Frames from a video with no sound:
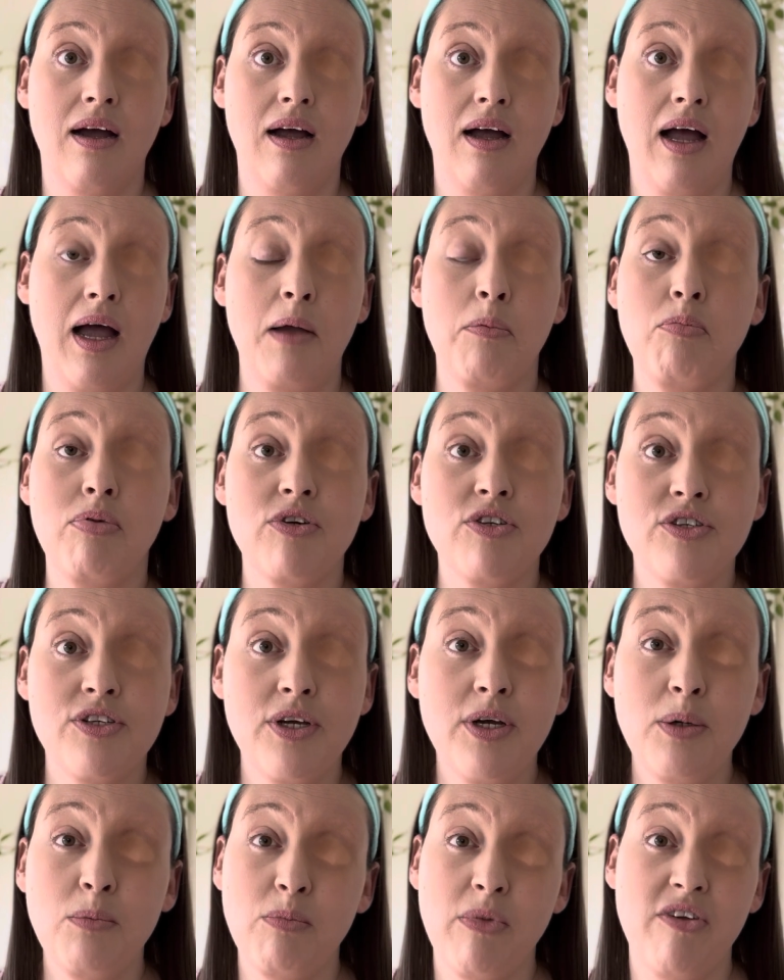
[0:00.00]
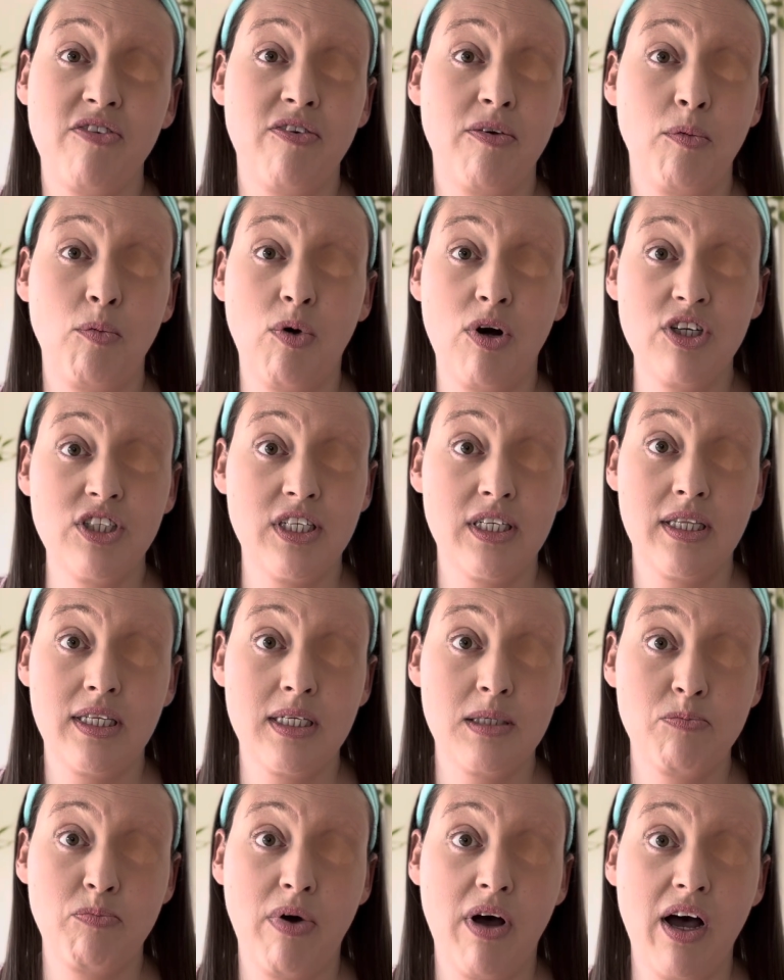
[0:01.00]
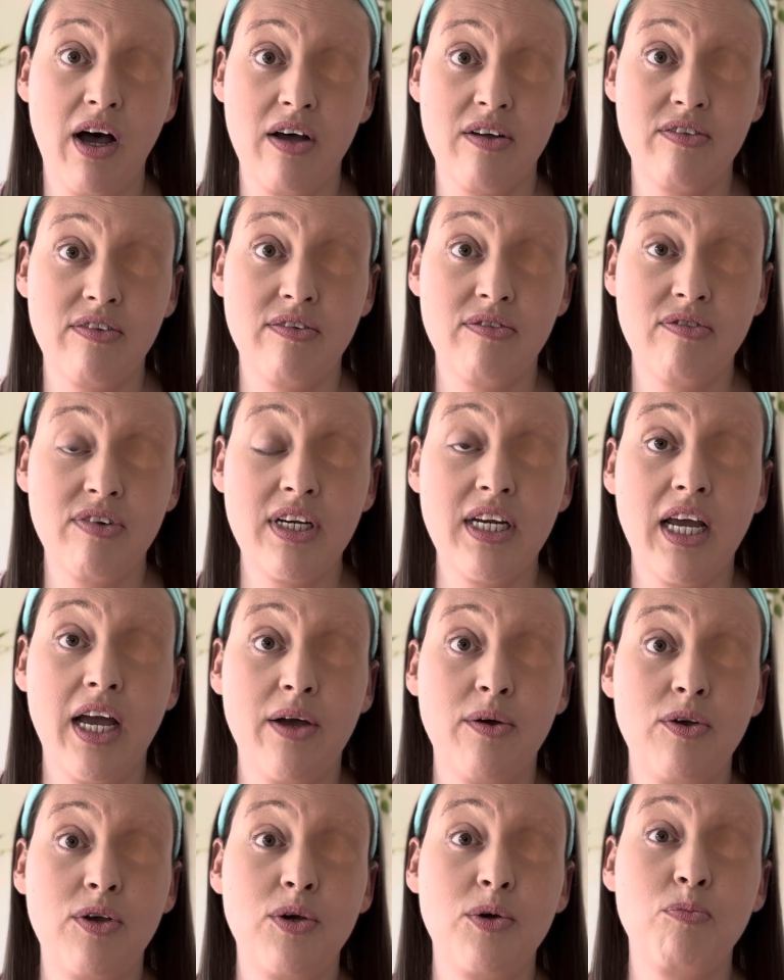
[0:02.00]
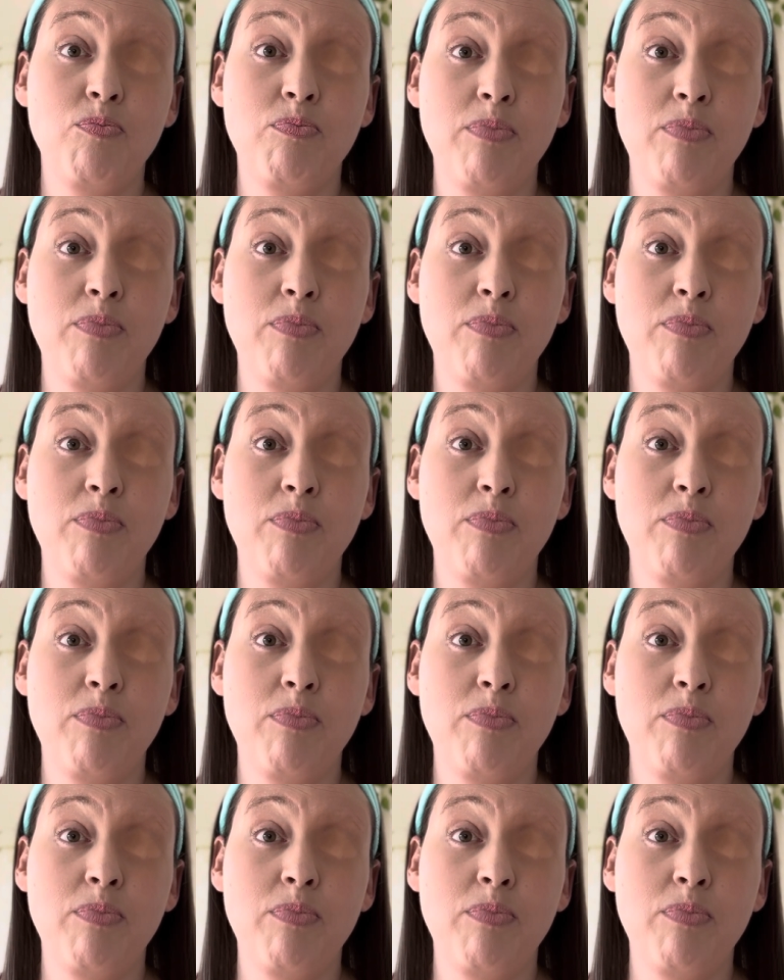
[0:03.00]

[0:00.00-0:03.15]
I presume if you're watching this part of the video, you've